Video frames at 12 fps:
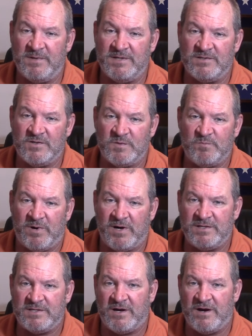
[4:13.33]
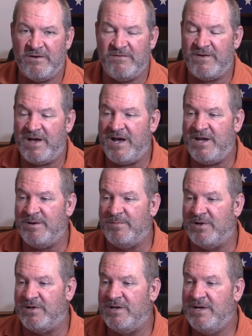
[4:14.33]
because those parts are
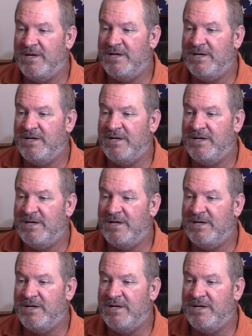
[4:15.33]
valuable.